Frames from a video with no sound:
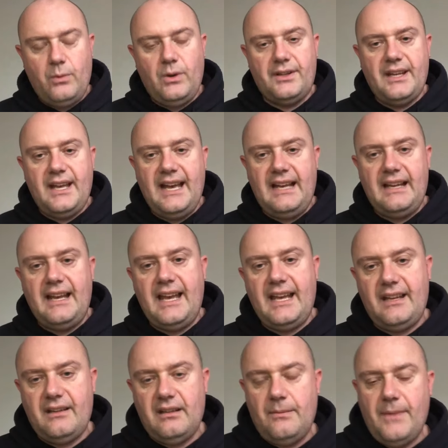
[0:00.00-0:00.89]
hell, it ain't
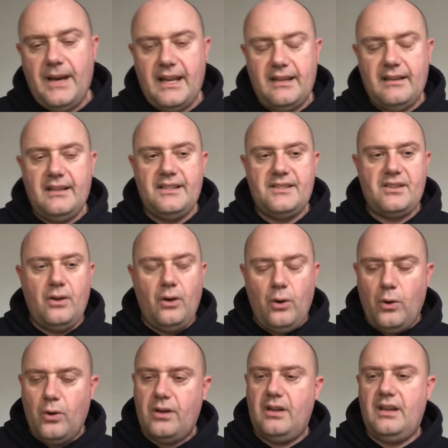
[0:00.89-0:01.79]
going to matter. It's all
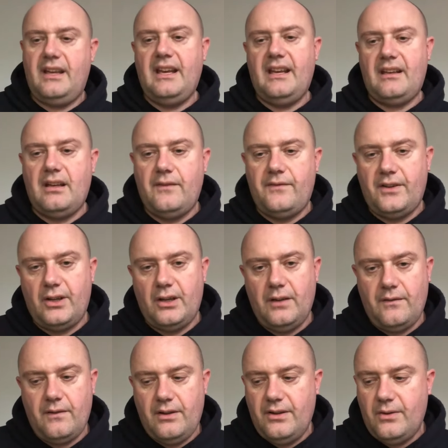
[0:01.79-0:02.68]
going to get covered
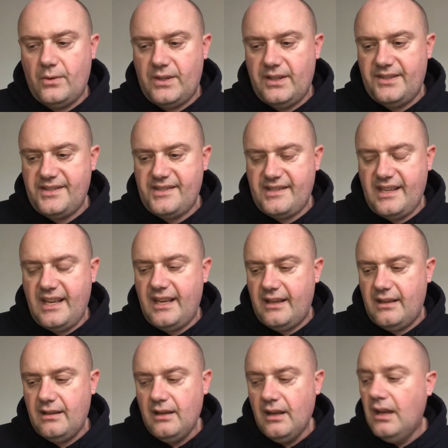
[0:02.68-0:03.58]
over and not going to see it.
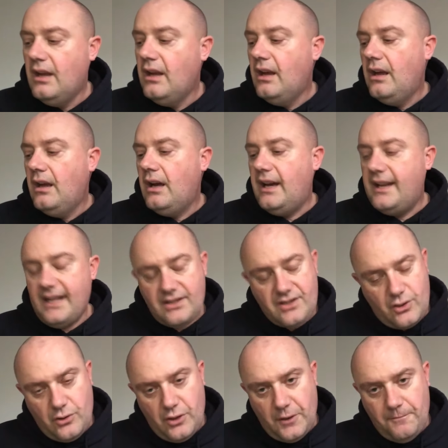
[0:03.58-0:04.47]
And that's
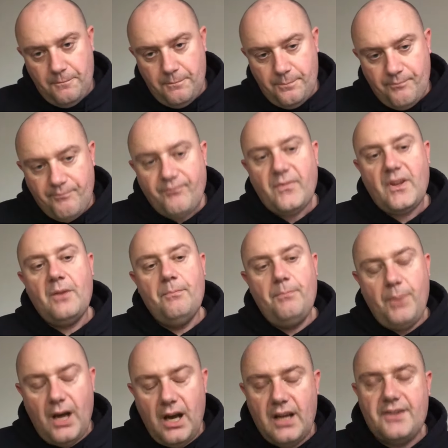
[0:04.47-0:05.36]
true.
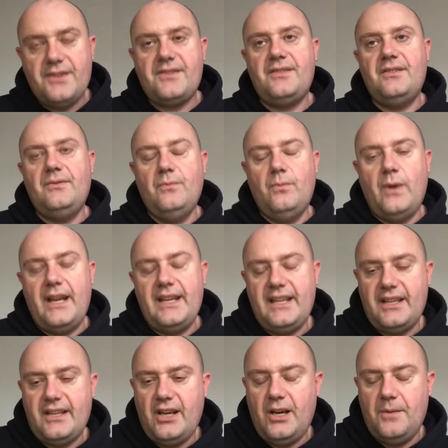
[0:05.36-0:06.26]
But when it
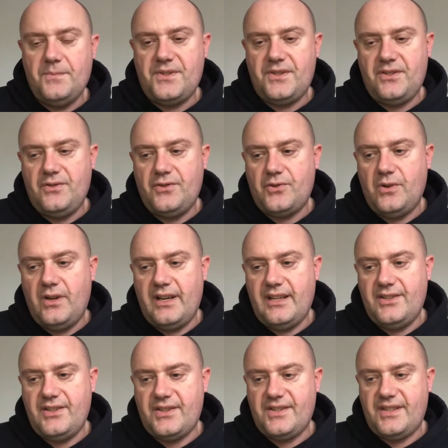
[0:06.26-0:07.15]
comes to trying to
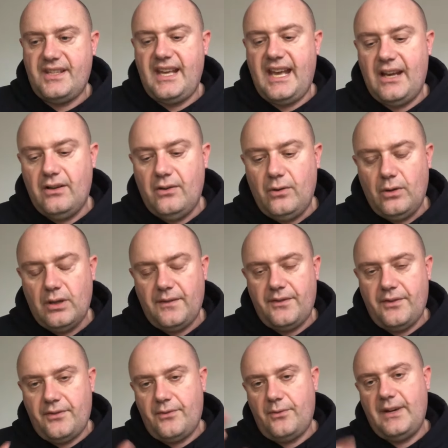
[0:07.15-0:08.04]
just get all of the
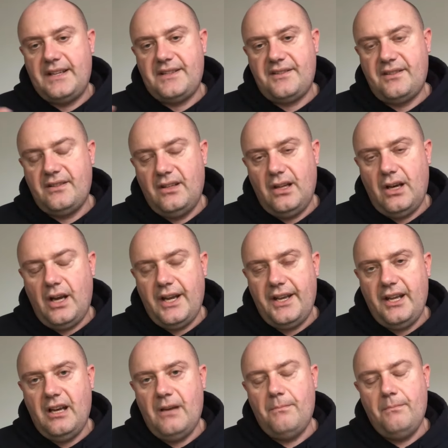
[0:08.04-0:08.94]
threads to line
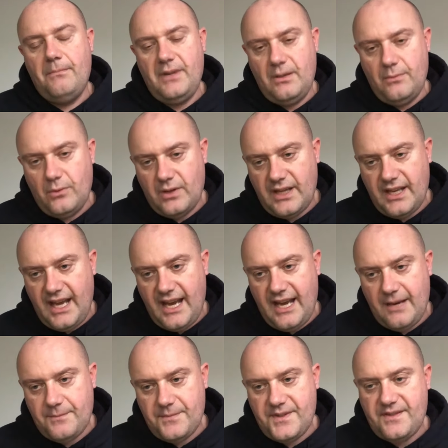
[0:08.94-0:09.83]
up, minimal
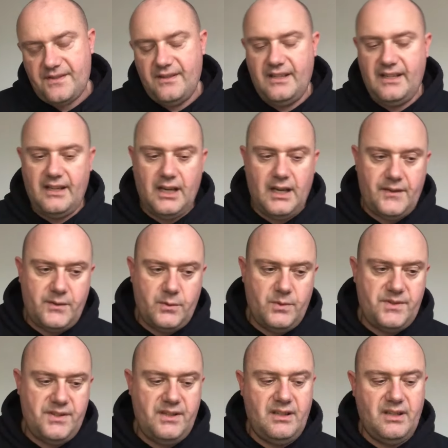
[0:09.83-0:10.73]
gaps, and then afterwards
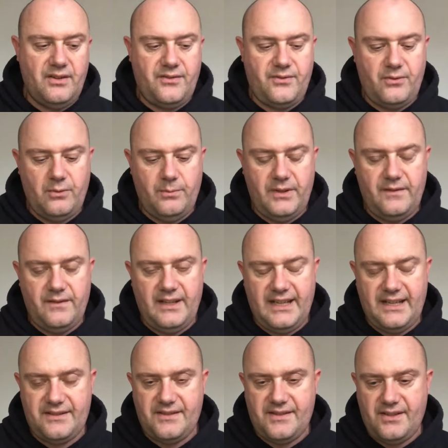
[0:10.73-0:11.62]
you go through a bit of an
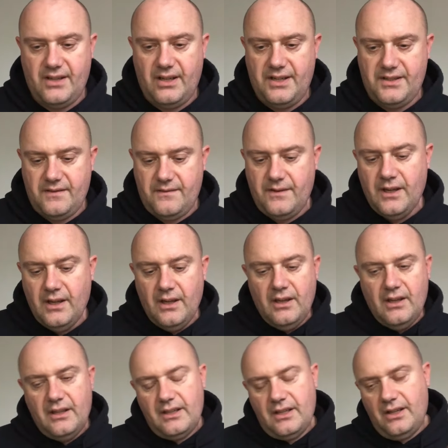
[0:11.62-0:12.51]
exercise of
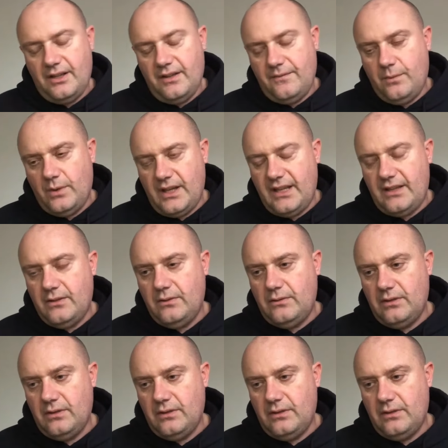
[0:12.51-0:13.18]
kind of what they call